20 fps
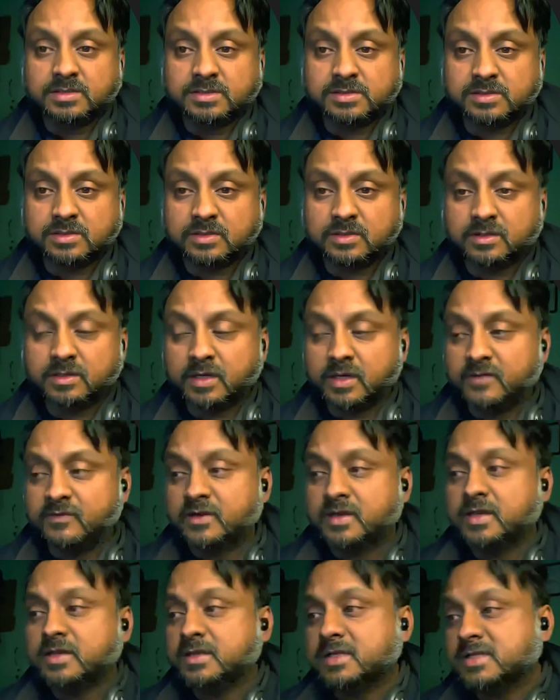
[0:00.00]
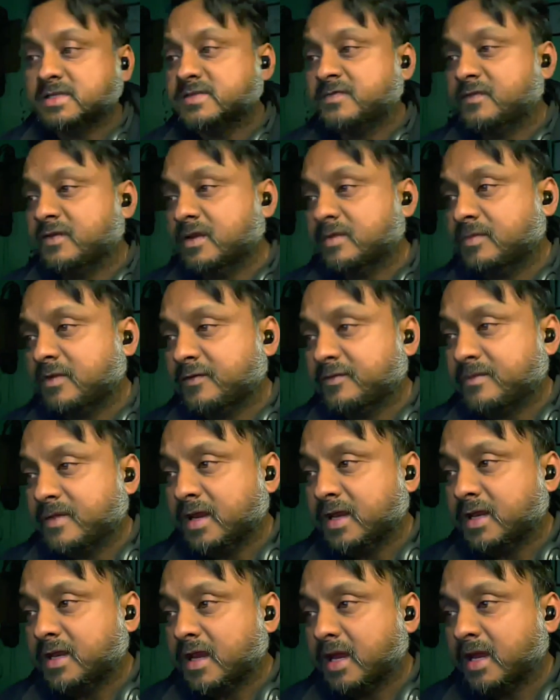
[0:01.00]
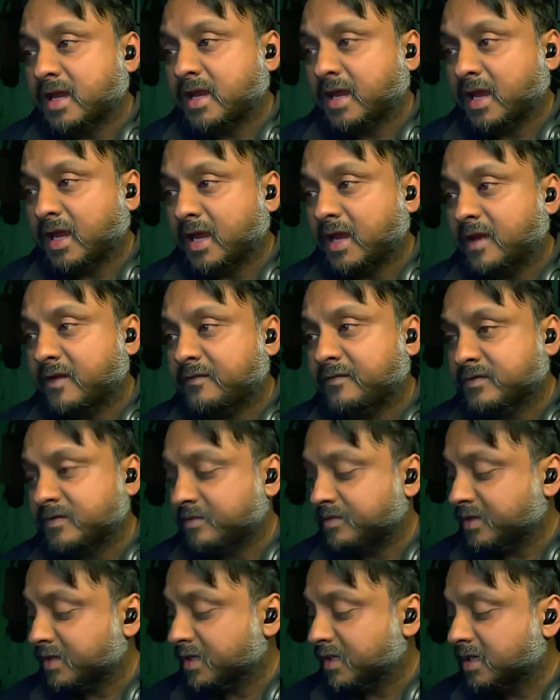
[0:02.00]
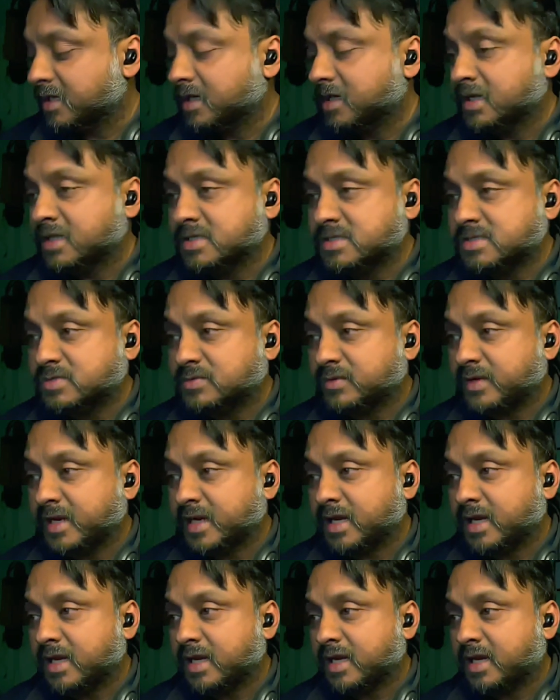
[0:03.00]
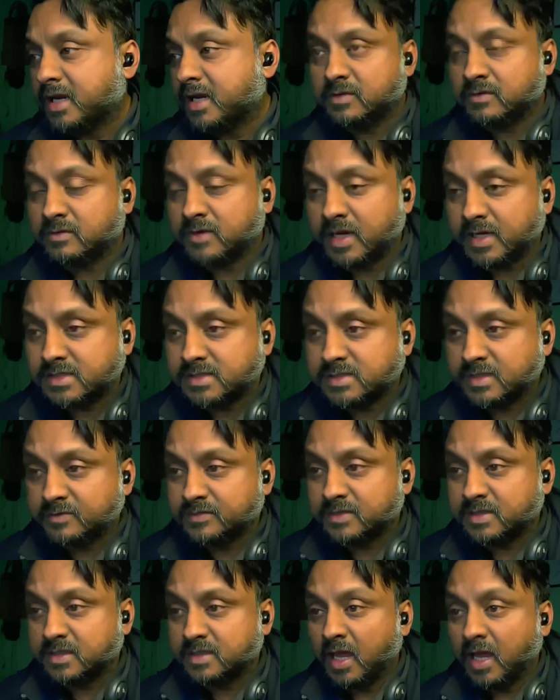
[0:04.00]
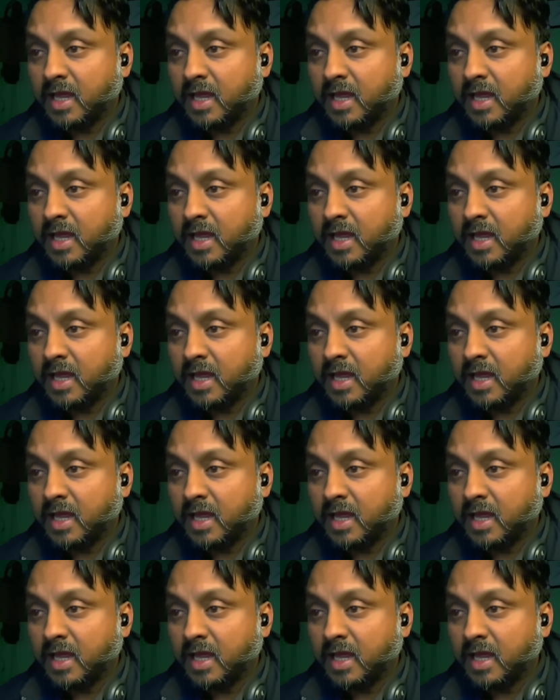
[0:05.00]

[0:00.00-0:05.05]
So even in this film of mine, I have the beginning is where you write something,